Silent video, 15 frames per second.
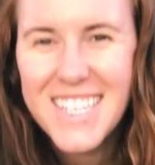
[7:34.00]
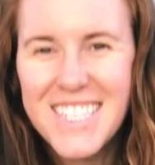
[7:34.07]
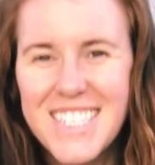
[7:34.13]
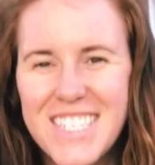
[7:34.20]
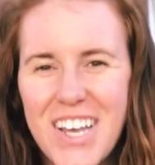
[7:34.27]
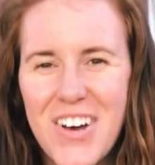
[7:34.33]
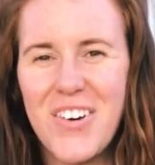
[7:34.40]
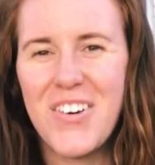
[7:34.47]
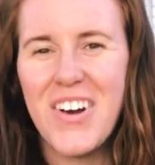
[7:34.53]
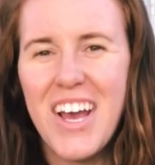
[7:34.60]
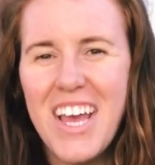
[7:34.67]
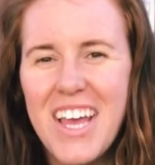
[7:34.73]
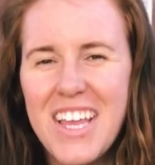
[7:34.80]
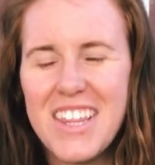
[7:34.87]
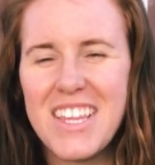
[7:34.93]
So
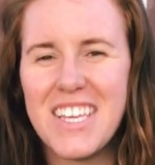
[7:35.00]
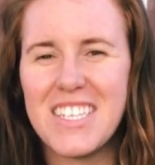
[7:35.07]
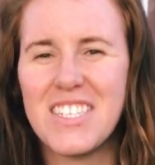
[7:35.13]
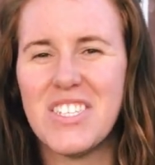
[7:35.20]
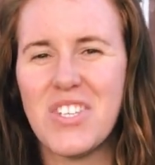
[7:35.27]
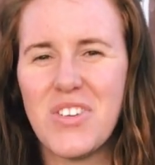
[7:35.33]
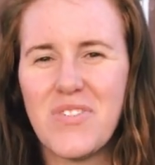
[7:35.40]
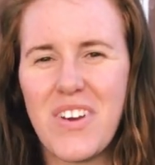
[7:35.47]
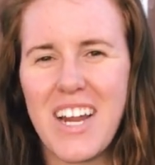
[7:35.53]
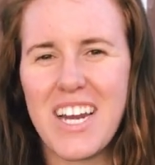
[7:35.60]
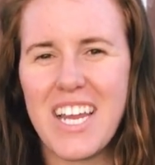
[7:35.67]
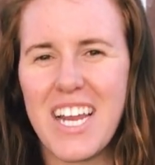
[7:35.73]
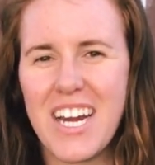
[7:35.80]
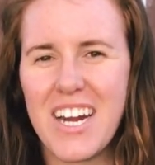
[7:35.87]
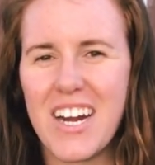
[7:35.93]
these two right
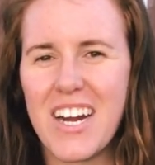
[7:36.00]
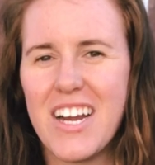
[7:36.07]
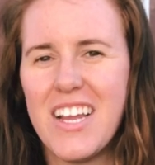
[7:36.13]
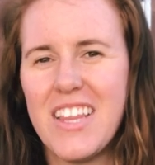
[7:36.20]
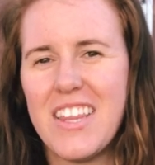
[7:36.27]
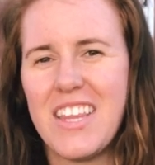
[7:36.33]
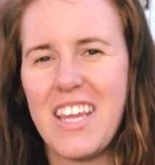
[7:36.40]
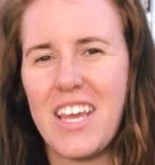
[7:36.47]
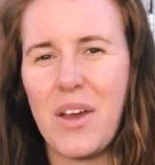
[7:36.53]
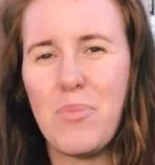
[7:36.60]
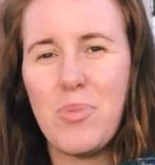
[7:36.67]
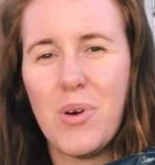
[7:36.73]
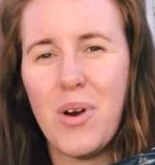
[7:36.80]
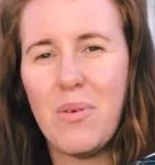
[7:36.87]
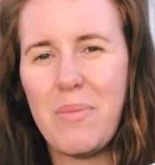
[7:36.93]
here, the
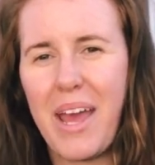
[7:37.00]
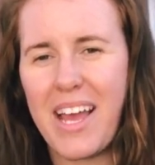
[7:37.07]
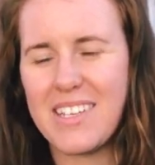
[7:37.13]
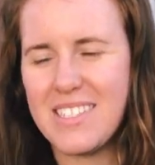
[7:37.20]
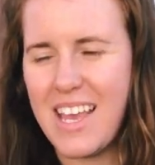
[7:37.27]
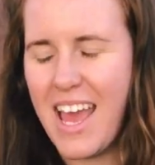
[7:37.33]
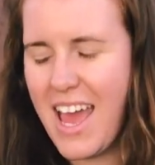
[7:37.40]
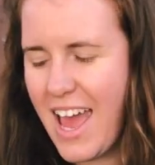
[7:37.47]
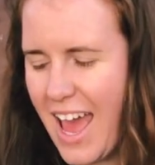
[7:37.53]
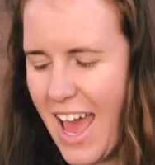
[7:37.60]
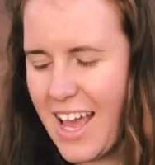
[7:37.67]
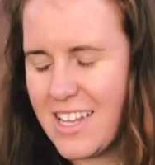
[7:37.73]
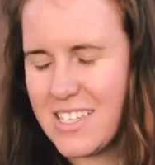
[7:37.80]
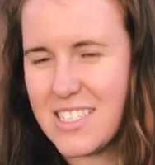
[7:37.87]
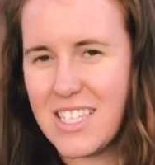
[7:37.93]
Pro Mix
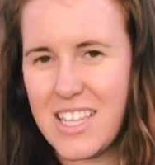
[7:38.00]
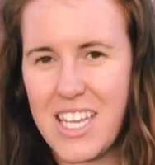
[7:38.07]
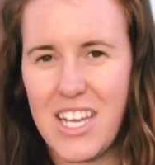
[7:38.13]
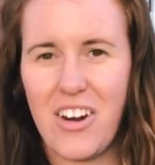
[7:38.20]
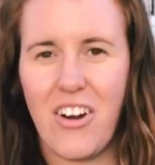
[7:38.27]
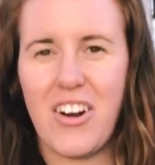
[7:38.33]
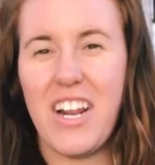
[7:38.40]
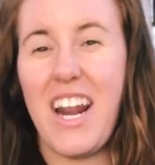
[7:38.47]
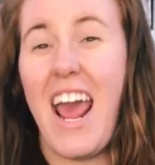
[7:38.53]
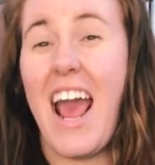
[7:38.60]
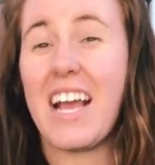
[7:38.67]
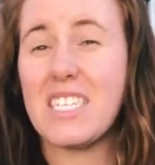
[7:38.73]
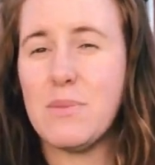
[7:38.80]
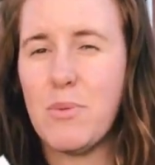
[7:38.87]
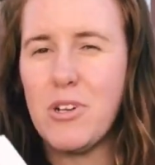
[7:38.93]
and the Garden
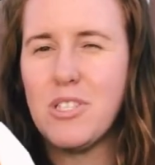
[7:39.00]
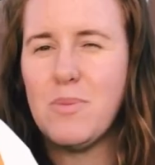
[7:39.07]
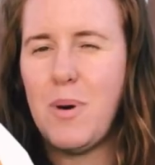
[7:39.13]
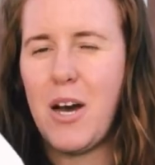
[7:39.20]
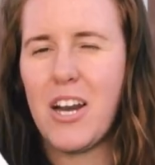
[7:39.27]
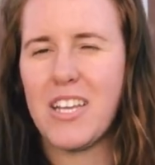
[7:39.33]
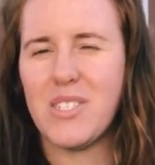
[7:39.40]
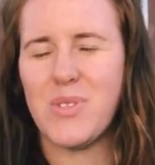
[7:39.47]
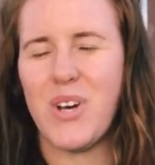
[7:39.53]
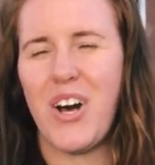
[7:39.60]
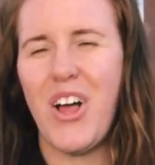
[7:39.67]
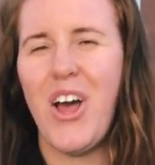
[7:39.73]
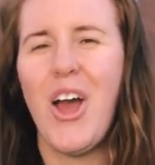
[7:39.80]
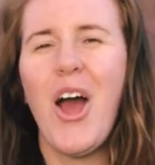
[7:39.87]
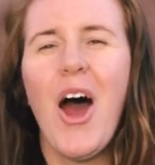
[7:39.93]
Experts potting soil
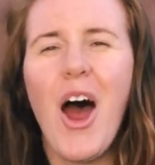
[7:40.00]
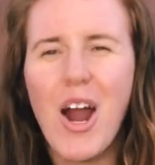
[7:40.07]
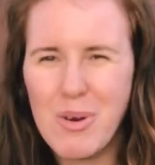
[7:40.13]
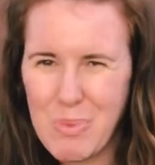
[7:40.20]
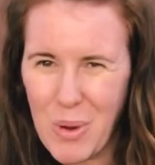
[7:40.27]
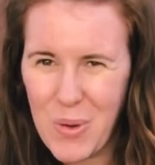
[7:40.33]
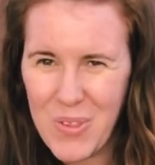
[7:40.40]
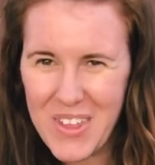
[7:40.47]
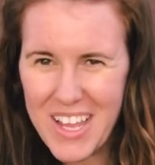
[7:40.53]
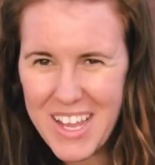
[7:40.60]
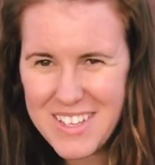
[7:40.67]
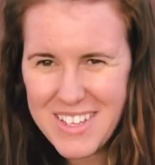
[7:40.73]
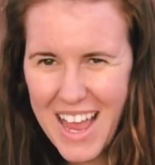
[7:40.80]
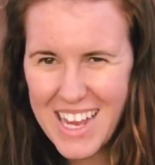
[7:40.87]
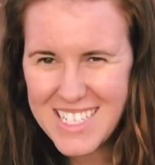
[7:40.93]
are both the
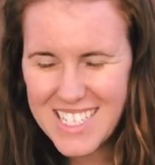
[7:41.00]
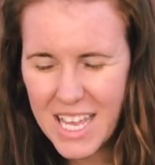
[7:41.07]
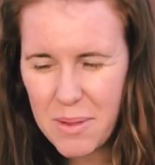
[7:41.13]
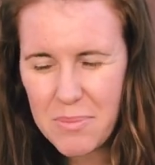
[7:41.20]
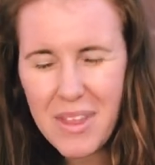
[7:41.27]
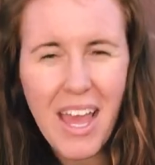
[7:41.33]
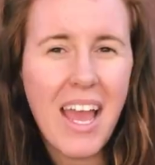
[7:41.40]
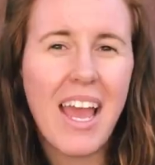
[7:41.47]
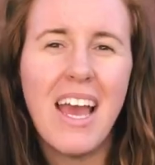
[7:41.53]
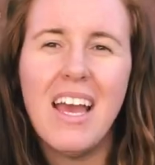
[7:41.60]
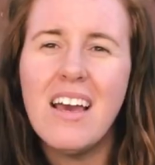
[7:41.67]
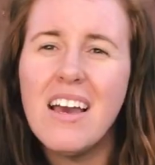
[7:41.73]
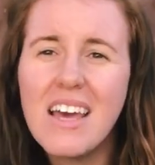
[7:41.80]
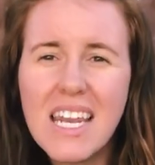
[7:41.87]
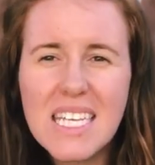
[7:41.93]
exact same thing.
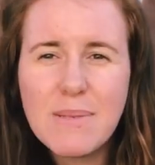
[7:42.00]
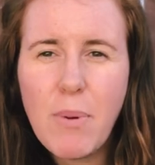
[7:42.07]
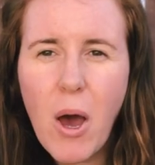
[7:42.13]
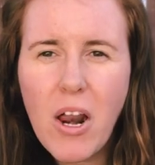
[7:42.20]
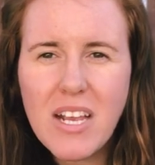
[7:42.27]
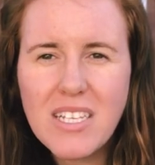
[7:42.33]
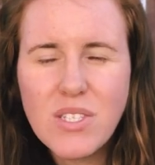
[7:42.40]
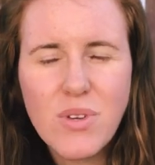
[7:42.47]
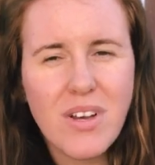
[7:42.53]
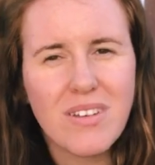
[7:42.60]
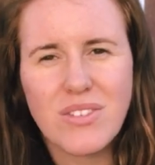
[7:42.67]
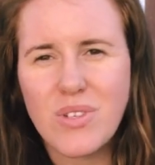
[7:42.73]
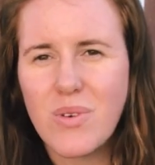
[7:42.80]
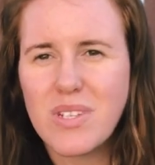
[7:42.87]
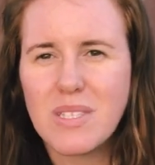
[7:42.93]
It is potting soil,
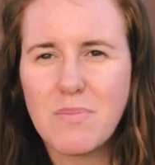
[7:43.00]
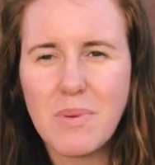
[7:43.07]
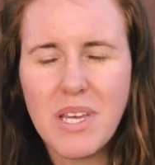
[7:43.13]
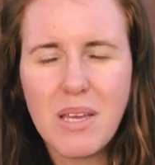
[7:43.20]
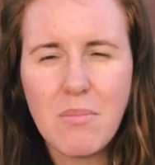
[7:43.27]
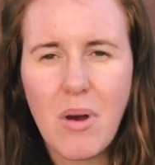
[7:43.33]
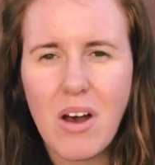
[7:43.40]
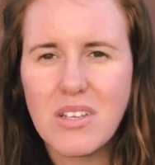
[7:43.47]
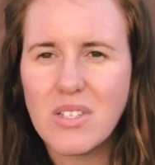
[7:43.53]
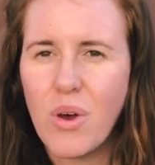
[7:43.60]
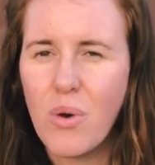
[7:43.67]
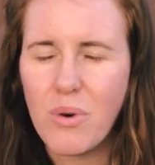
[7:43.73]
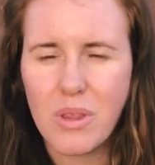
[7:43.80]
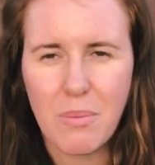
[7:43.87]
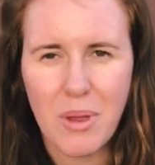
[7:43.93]
so it's peat moss
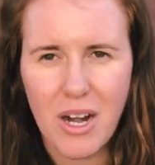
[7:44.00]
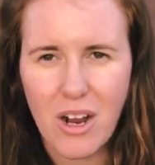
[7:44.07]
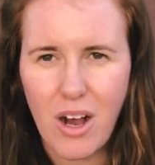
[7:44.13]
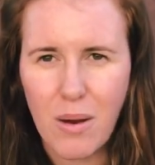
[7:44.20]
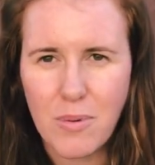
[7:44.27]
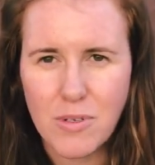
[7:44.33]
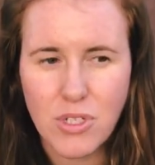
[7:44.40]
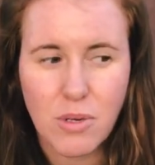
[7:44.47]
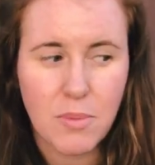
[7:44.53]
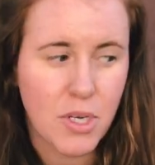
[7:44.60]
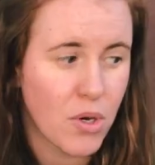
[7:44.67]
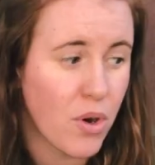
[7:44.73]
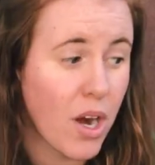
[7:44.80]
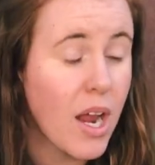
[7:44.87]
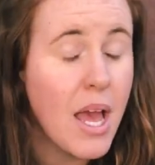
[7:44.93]
with a bit of compost or
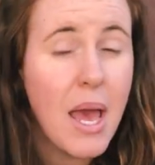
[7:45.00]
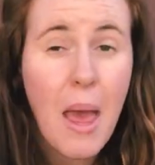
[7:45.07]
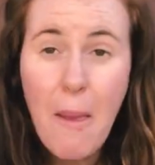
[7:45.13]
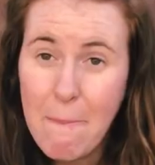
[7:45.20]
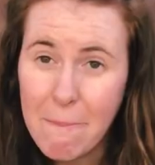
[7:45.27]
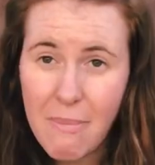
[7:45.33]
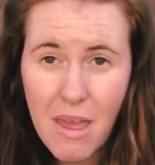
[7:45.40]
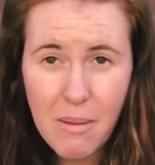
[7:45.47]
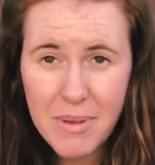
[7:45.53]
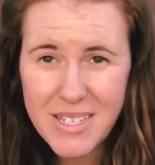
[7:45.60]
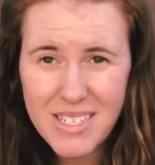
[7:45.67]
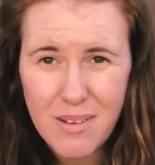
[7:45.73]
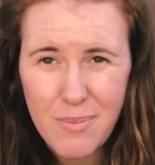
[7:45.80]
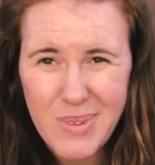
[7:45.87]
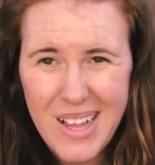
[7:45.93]
manure, maybe
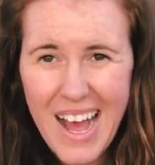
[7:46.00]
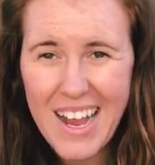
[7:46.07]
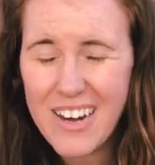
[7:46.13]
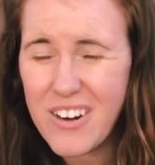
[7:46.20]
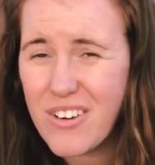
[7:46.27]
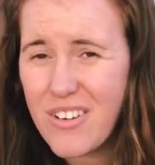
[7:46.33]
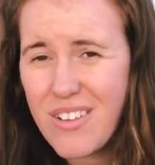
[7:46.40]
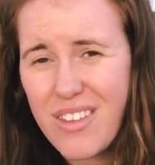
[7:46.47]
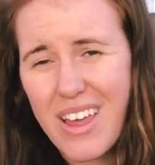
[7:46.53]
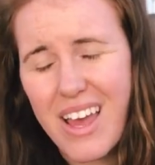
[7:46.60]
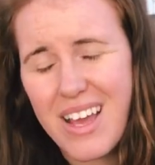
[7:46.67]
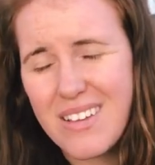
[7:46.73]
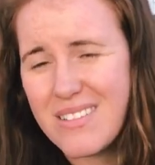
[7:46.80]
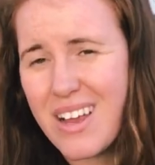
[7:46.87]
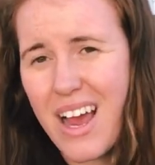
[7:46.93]
some black earth
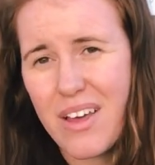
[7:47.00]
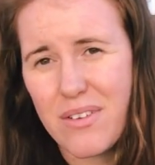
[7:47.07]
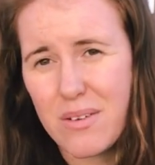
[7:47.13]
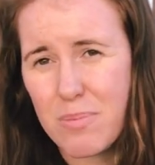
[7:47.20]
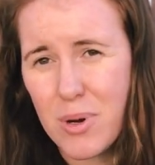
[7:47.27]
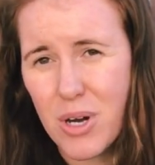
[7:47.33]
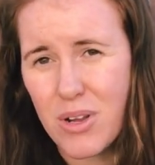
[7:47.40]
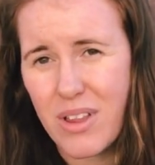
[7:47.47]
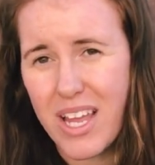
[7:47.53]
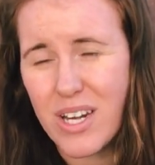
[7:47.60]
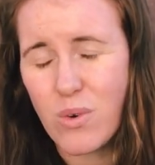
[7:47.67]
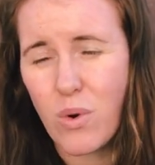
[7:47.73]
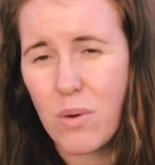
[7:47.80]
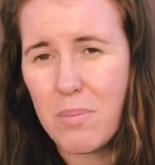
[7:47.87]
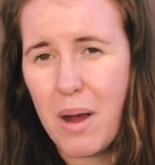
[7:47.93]
and either perlite
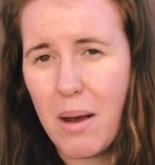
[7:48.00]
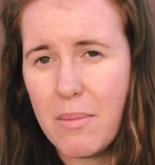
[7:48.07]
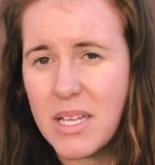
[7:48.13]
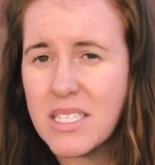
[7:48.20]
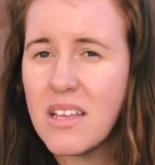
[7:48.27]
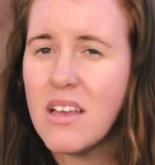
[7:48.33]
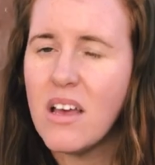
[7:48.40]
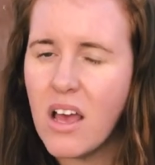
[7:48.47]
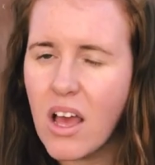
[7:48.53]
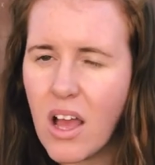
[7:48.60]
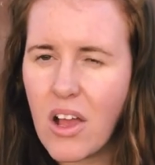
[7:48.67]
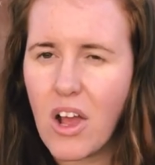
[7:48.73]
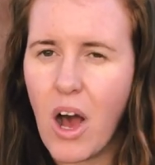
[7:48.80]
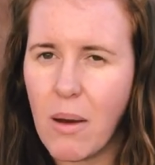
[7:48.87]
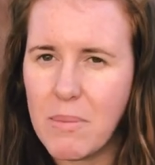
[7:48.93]
or pumice,
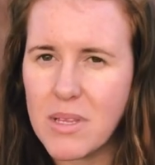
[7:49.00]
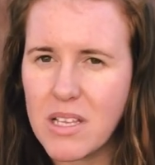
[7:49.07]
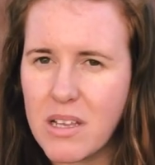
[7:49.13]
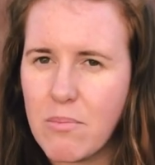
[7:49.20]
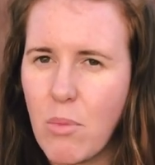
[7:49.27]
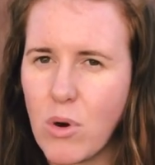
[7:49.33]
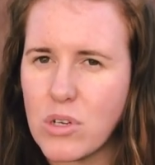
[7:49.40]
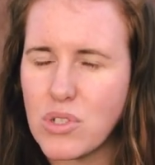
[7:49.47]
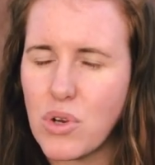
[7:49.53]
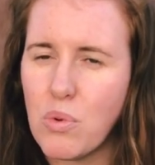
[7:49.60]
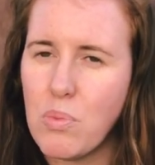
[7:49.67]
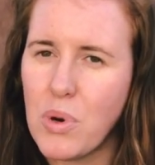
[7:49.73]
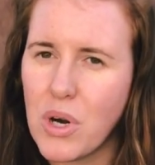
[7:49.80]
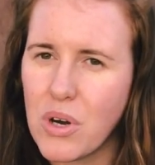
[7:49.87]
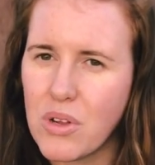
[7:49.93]
commonly more so
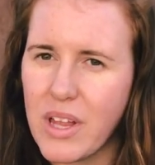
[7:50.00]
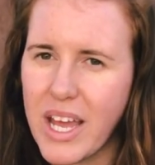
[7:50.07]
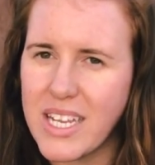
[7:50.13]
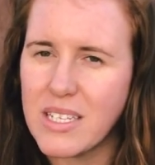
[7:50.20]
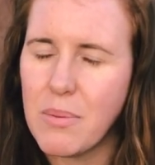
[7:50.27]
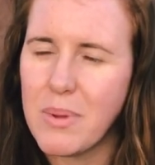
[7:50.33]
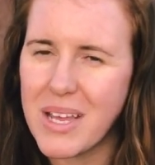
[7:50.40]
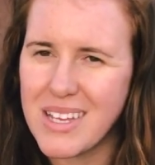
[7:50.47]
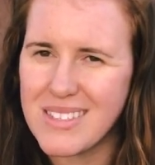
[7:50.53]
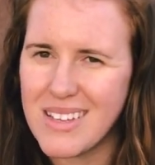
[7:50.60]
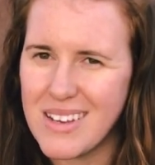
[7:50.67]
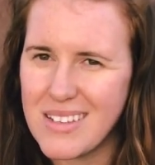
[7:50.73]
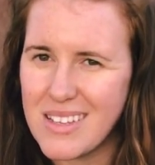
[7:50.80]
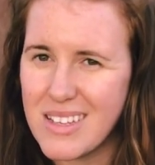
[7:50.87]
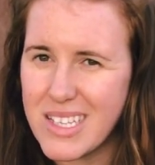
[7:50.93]
perlite because it
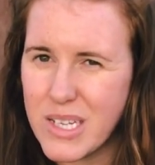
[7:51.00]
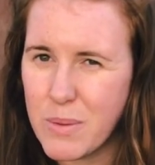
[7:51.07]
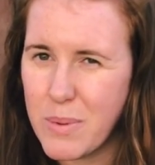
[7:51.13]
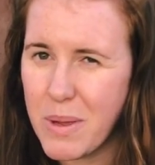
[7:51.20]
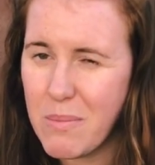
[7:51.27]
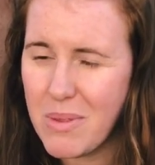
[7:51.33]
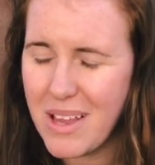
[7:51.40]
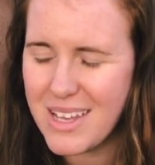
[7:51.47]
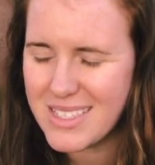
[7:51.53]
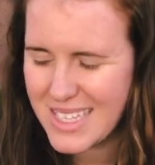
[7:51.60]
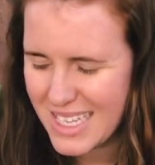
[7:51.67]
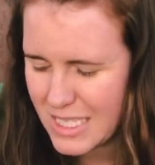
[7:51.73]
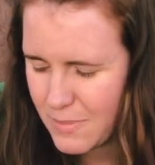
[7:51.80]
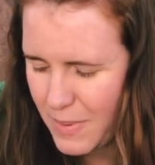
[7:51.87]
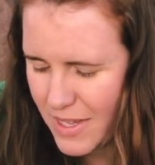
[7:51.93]
is a little bit less
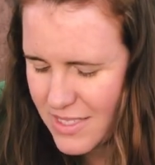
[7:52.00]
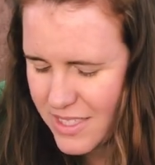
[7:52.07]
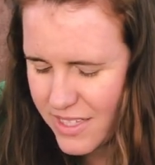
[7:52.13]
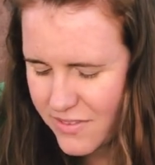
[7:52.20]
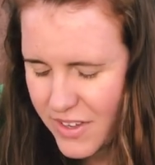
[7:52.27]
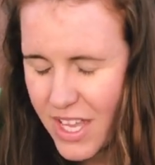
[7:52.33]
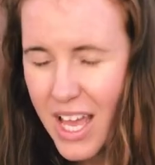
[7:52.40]
expensive.